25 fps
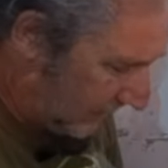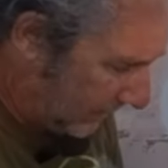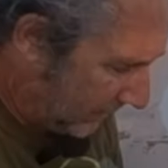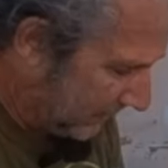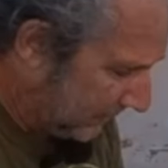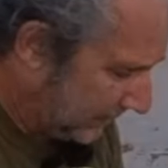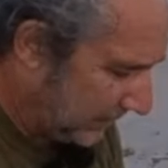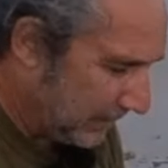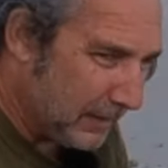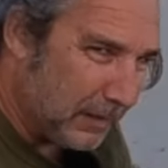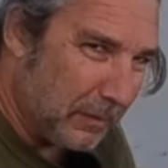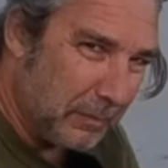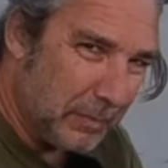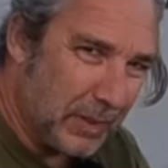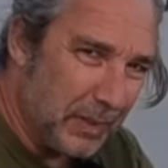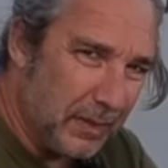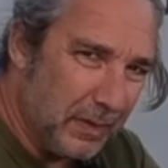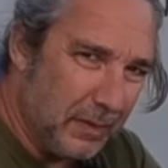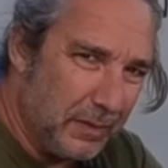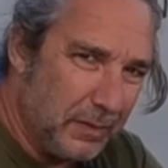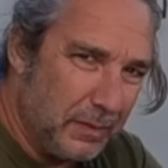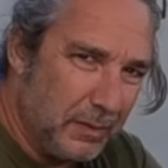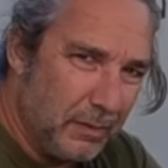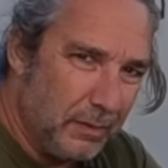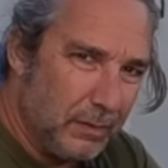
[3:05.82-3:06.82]
Now I'm going
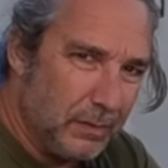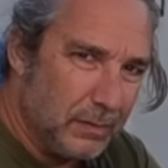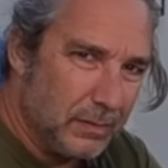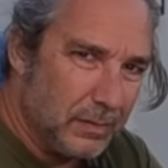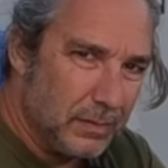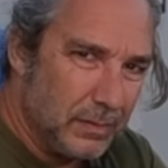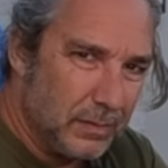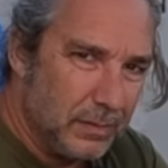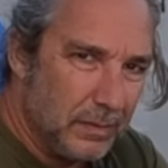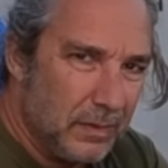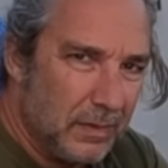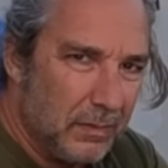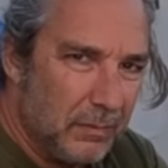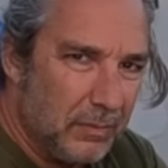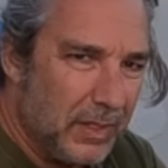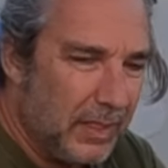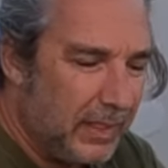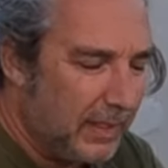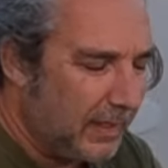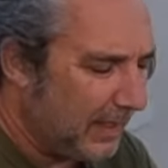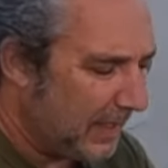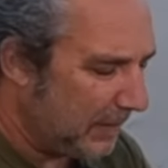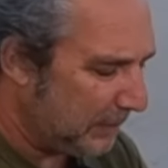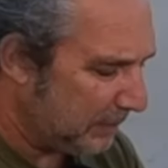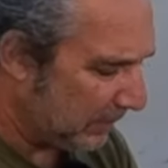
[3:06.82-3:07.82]
to use
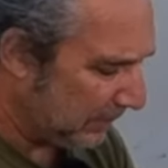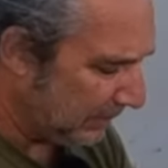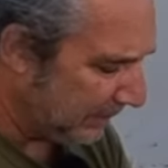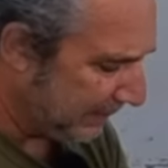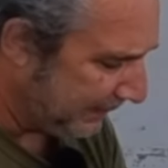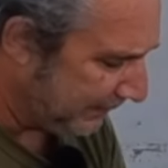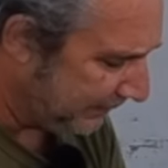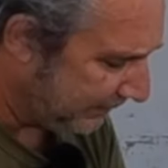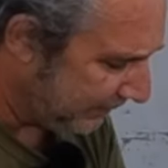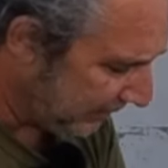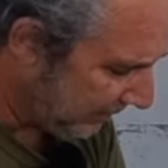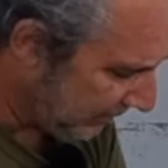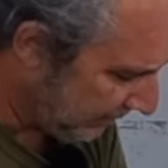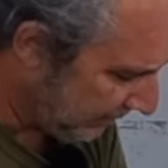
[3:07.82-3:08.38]
the app on my phone